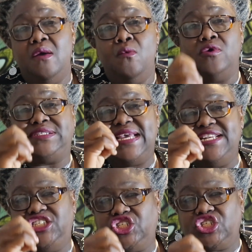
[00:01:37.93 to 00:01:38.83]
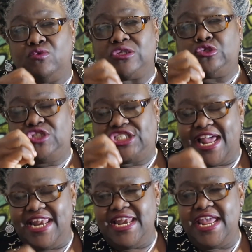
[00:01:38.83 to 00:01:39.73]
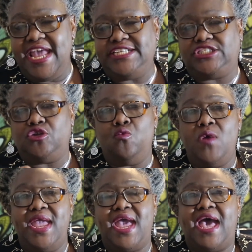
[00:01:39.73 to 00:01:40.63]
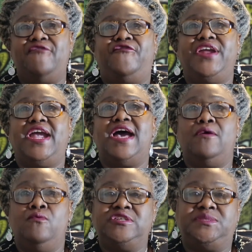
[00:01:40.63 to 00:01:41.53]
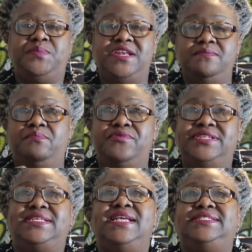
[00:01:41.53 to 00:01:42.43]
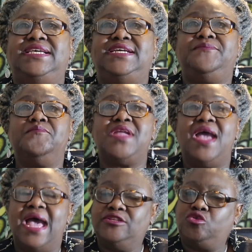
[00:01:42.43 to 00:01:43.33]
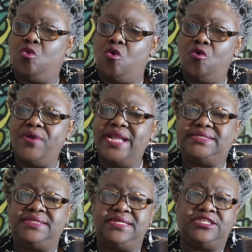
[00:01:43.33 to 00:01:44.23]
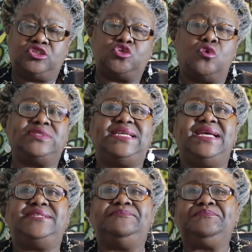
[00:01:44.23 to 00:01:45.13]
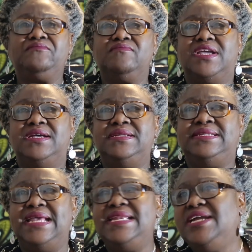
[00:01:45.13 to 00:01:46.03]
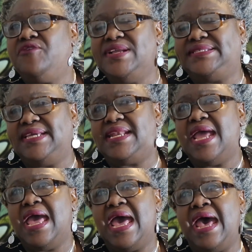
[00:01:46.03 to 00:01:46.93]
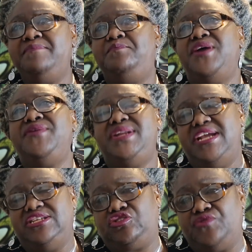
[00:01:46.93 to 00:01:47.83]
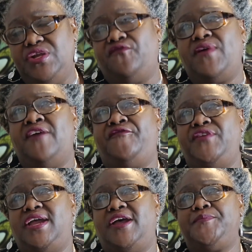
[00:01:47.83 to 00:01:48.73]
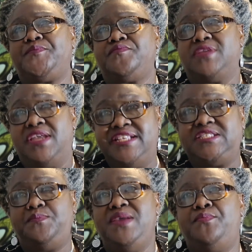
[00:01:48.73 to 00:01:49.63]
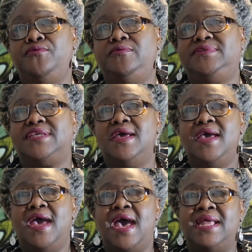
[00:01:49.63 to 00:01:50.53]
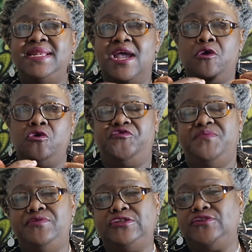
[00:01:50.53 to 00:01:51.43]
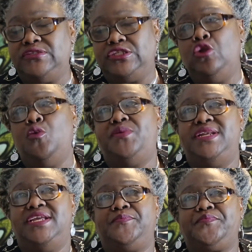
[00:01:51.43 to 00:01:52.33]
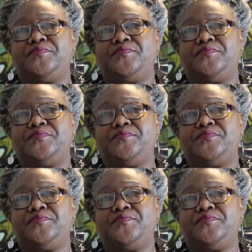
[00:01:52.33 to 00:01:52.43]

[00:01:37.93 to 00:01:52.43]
was to challenge the way Africa was being presented and to correct the distorted, denigrated, and buried history of Africa, its peoples, and their contributions globally.